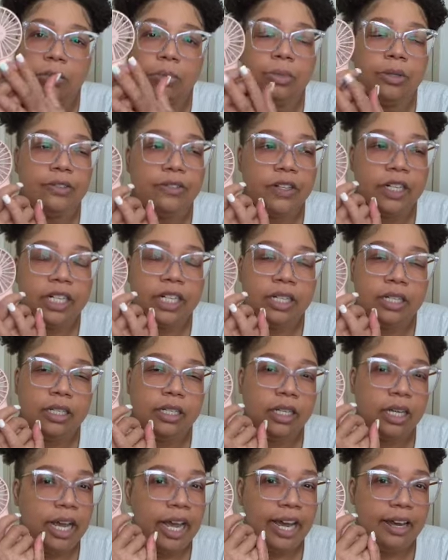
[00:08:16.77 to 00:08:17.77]
prefer
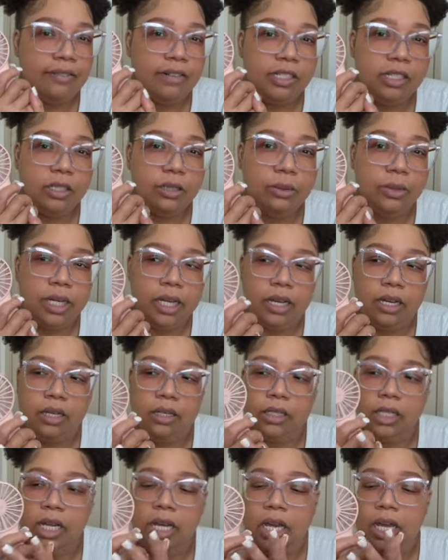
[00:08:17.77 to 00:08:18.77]
to have this
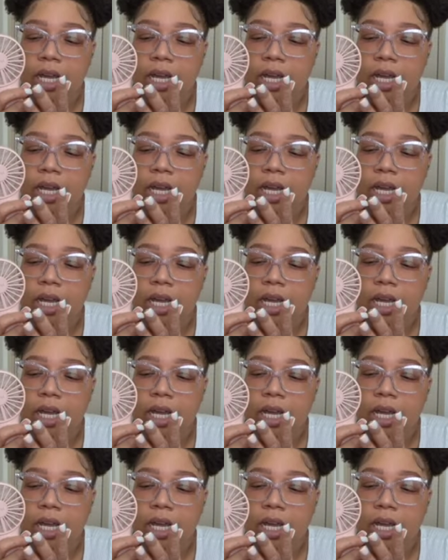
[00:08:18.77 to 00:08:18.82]
around